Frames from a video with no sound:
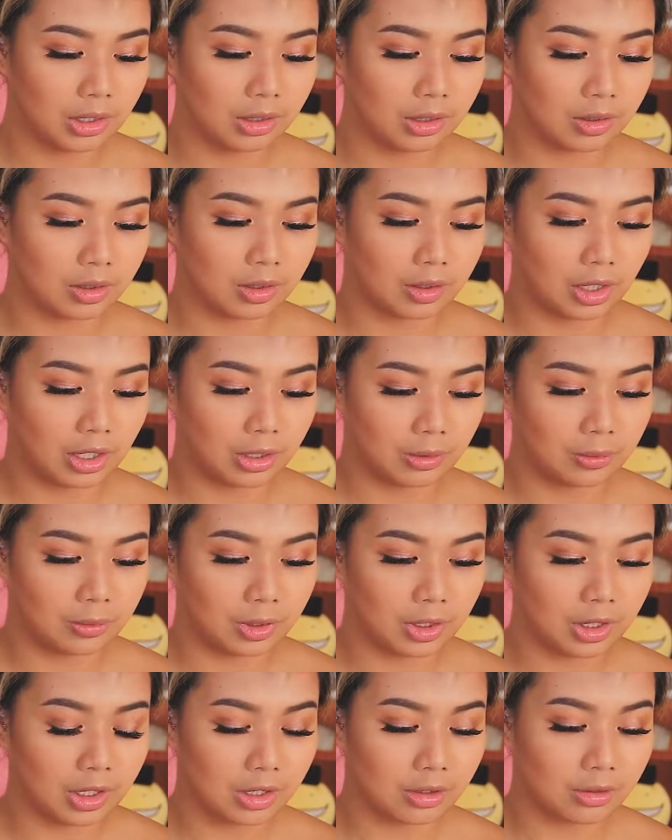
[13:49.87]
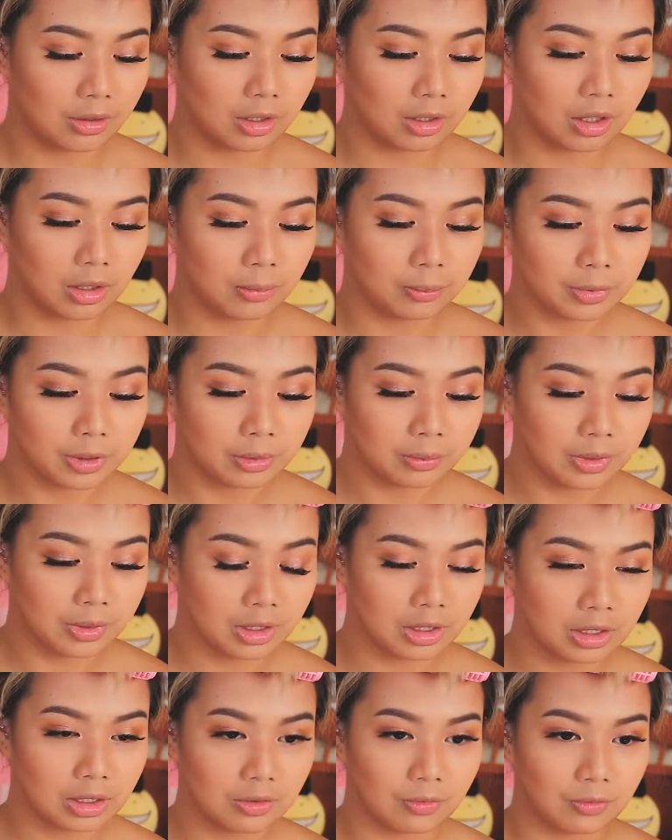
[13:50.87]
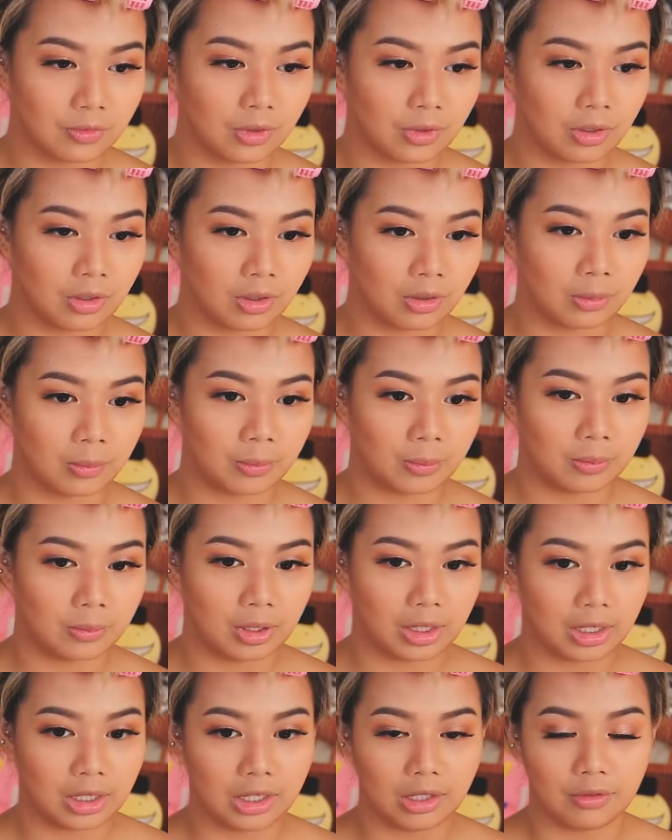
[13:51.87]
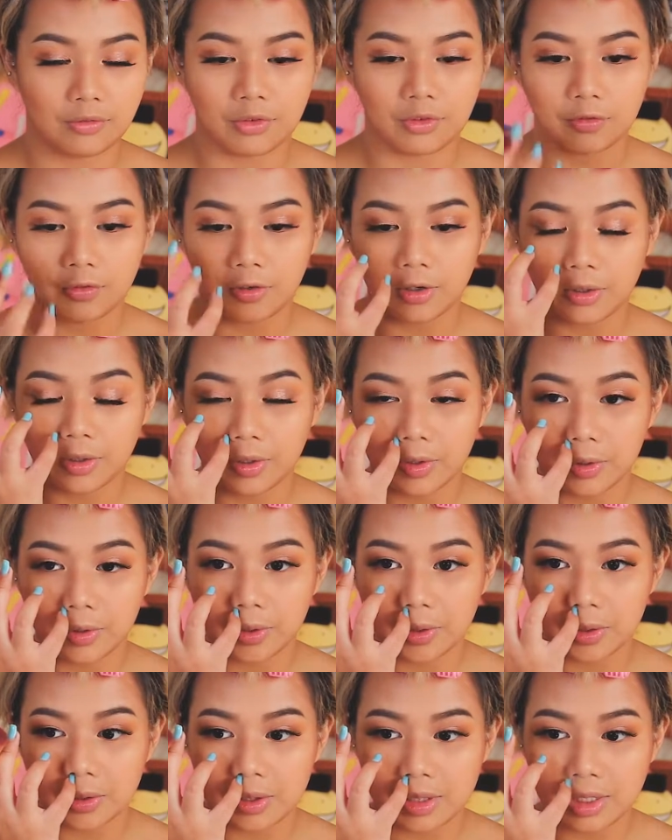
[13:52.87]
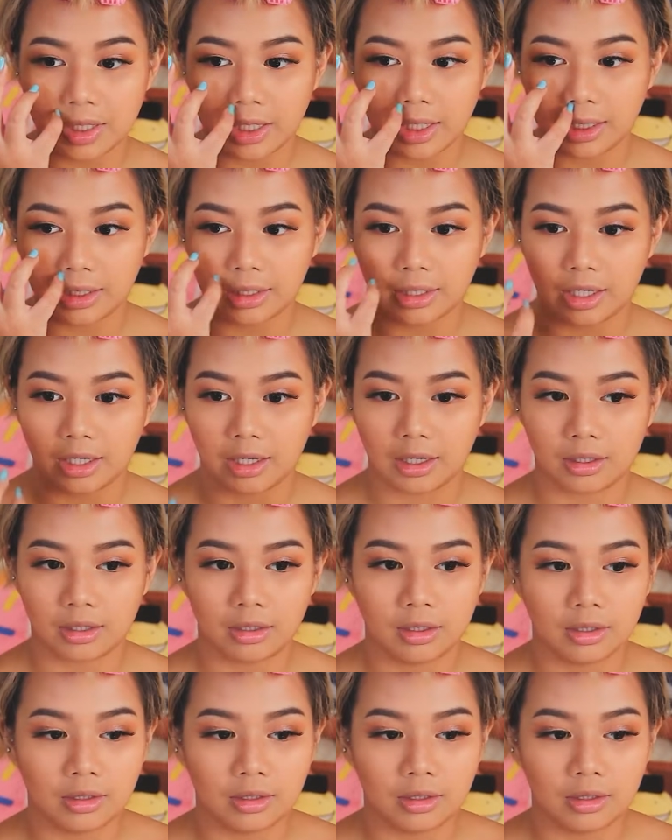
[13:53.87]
I would hear compliments from like even foreigners saying that,